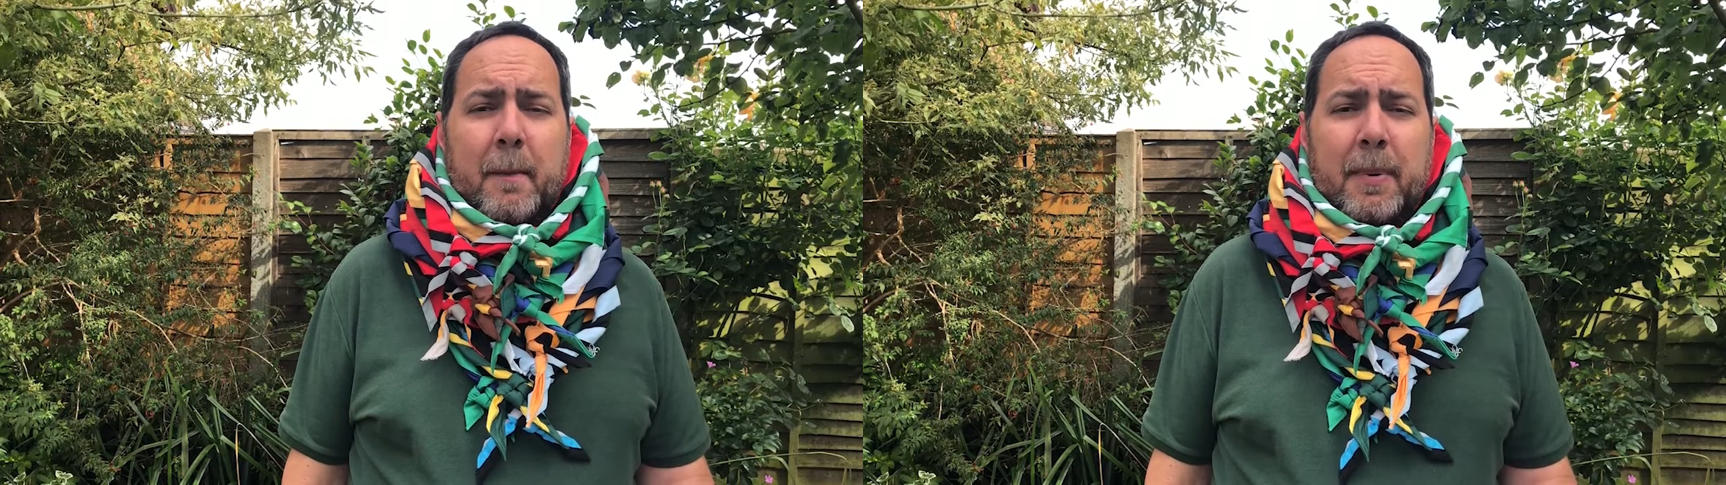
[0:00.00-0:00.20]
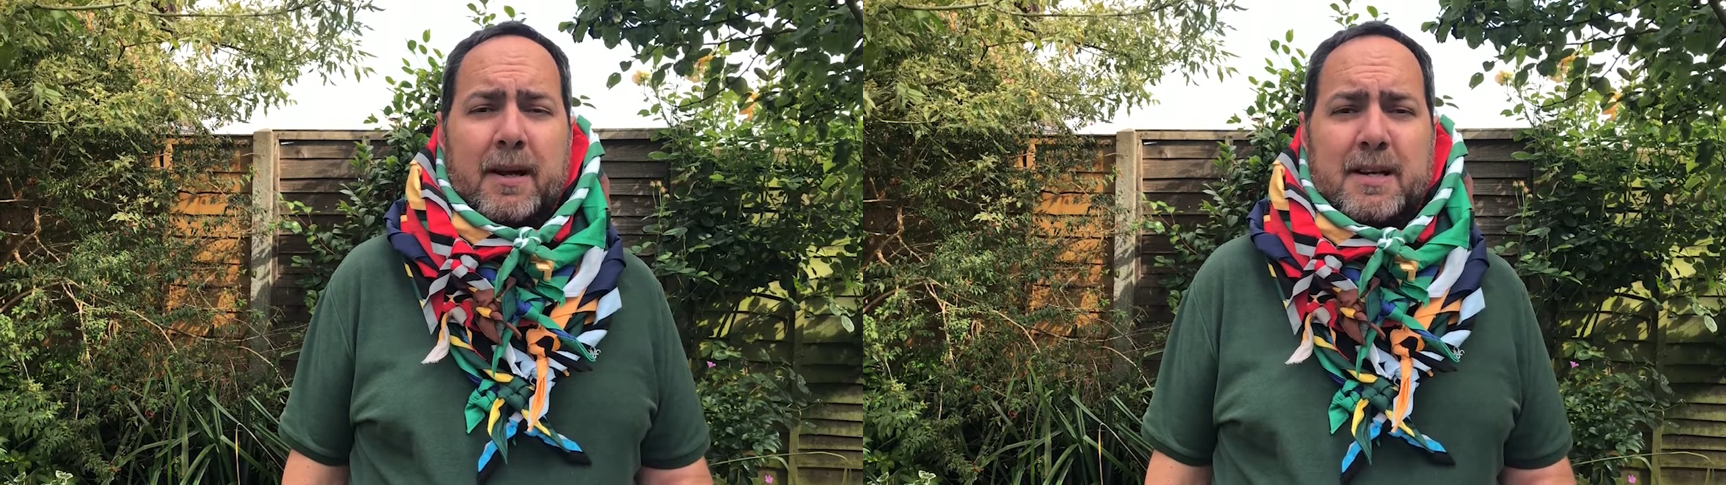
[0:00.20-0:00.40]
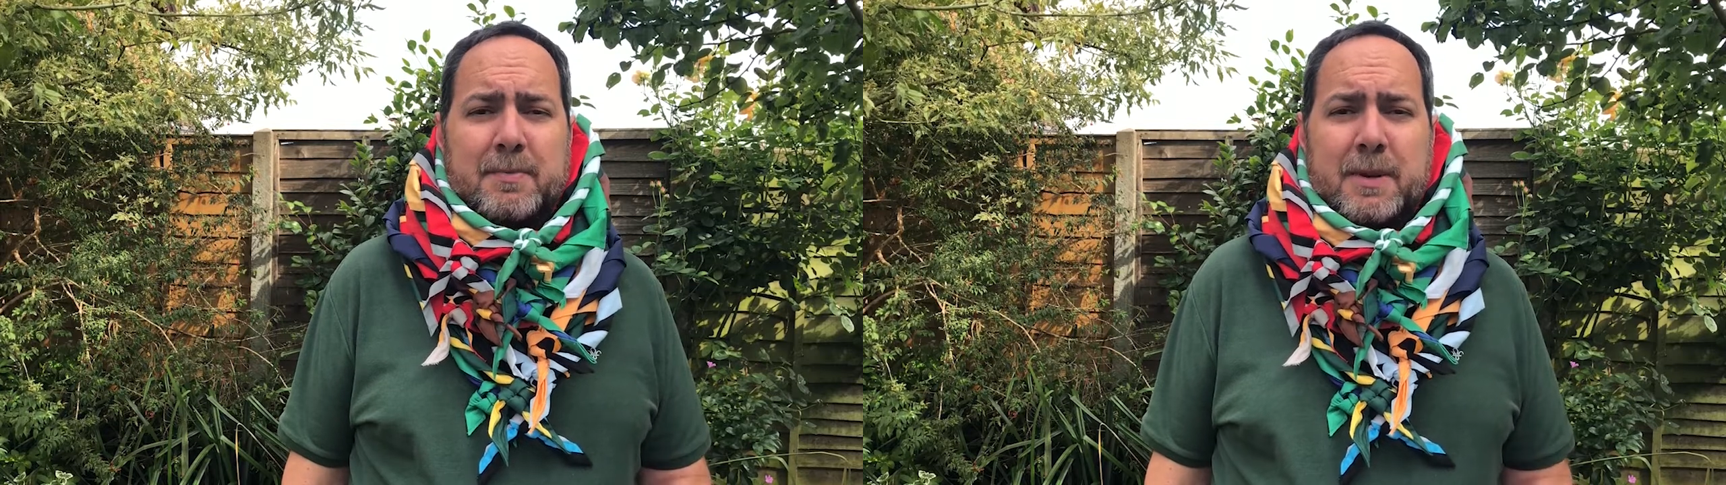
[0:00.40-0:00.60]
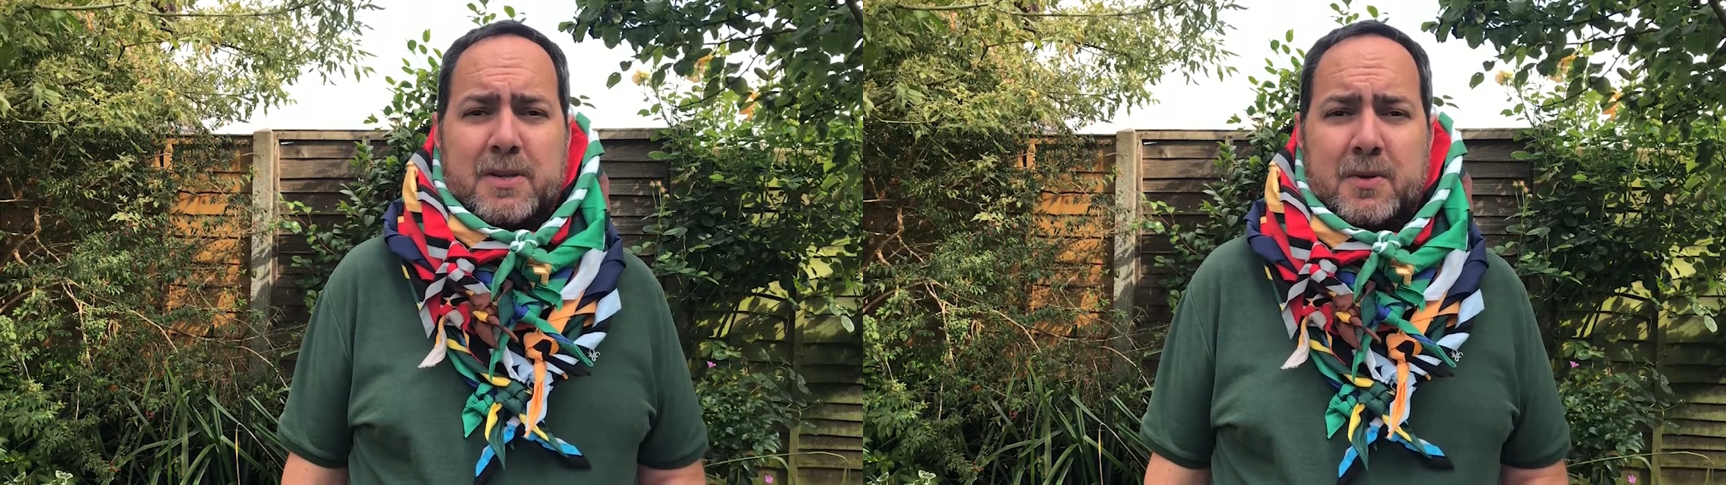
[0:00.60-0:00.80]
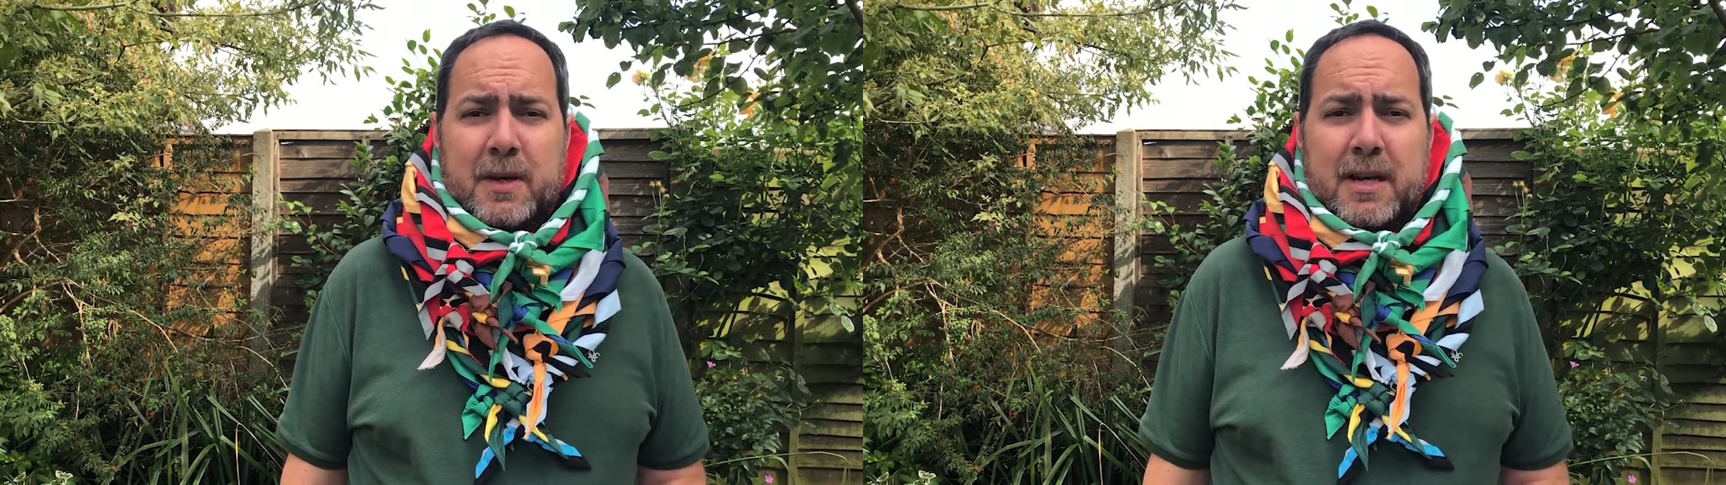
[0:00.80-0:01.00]
please speak
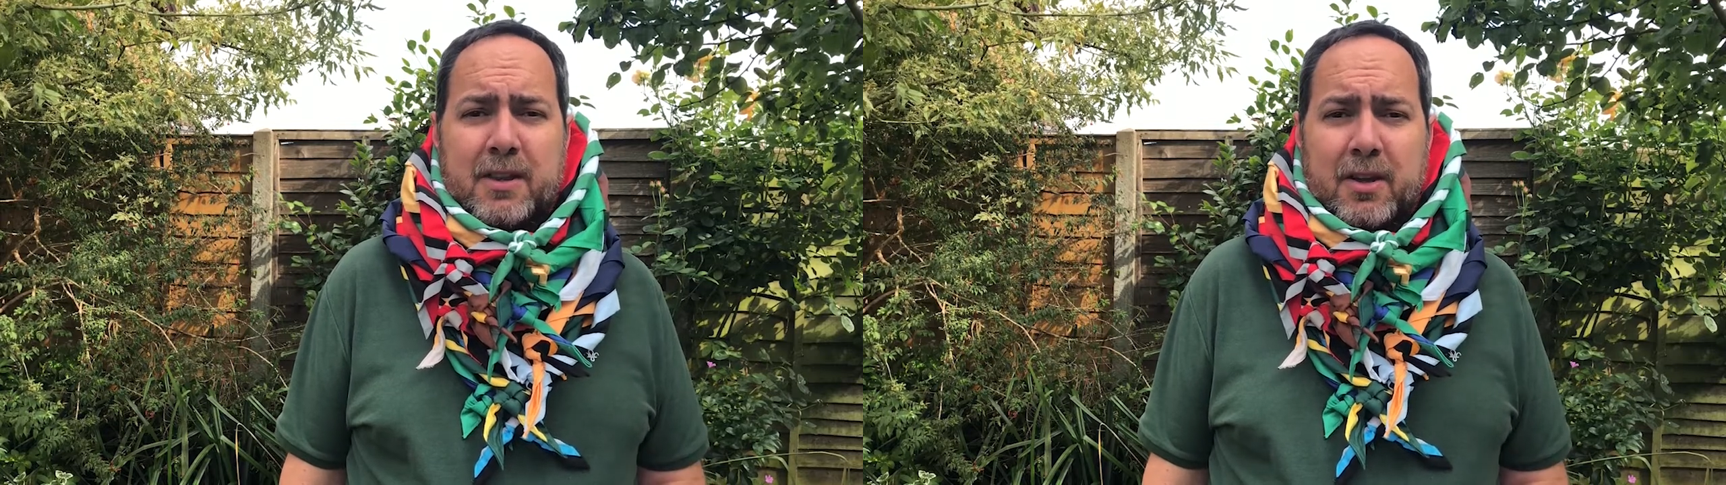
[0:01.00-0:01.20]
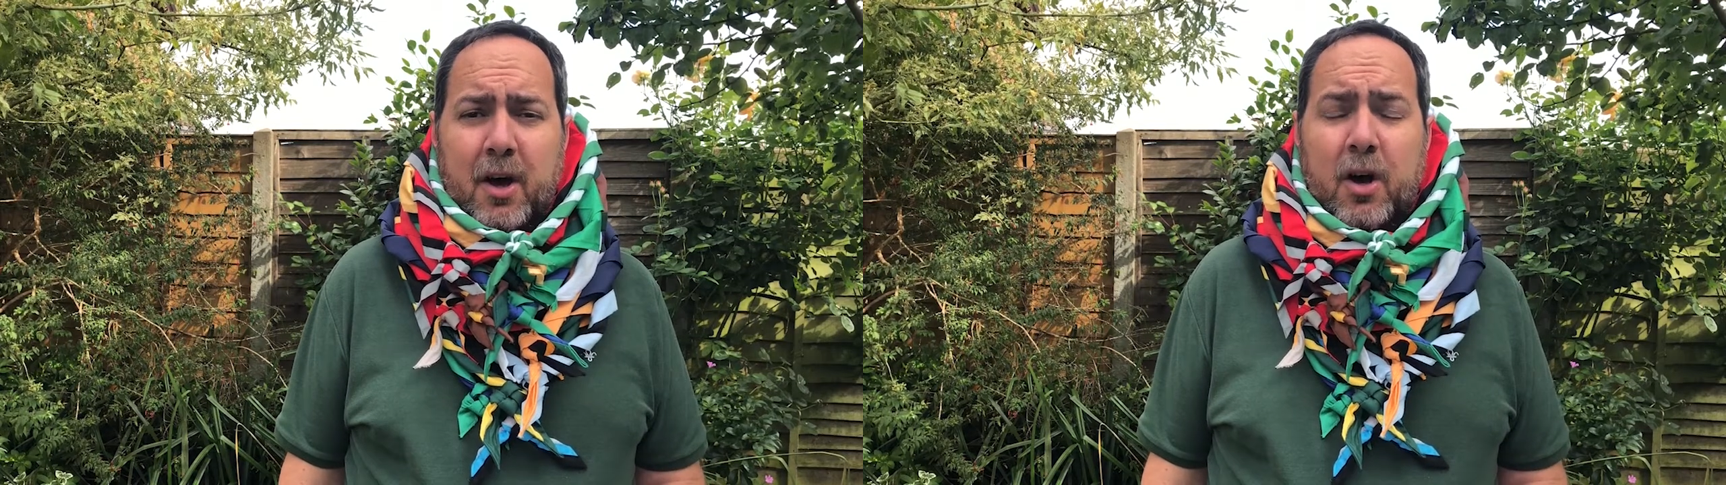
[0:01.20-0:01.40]
to either